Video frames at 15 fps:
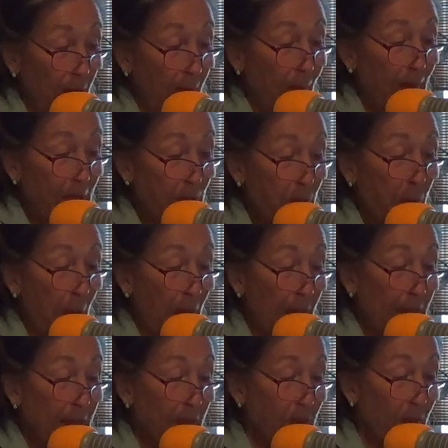This
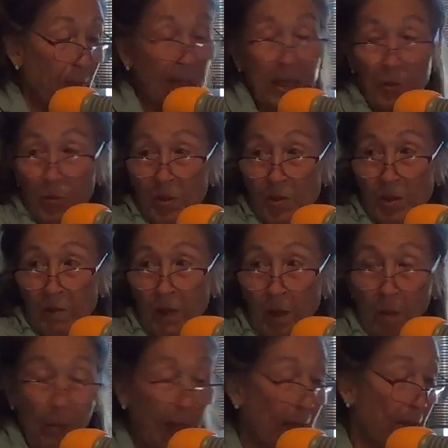mind is a matrix of
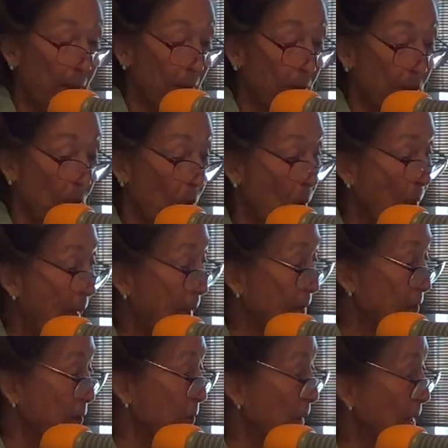all matter, to go back
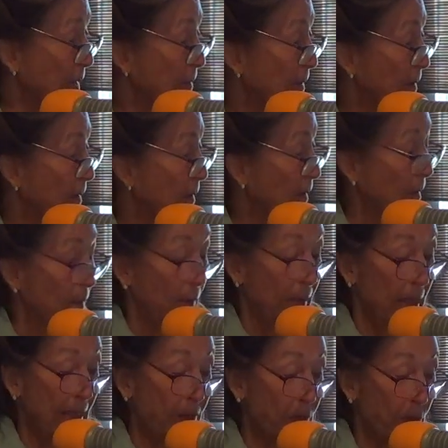to our
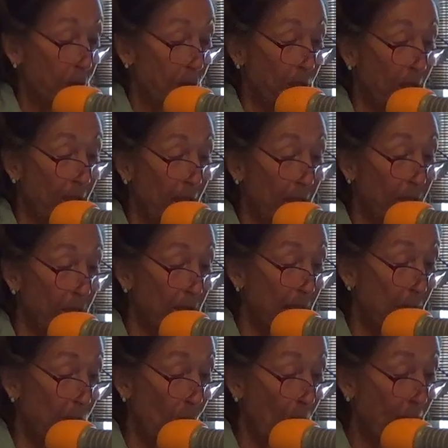Answers to Kids'
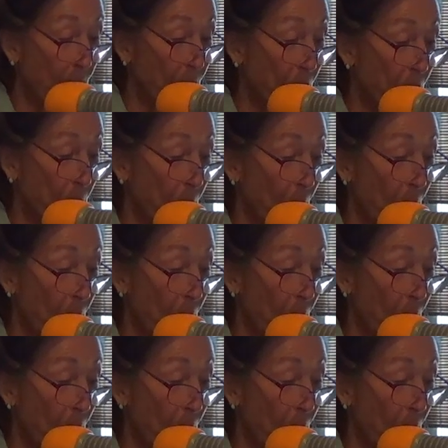Deep Questions book.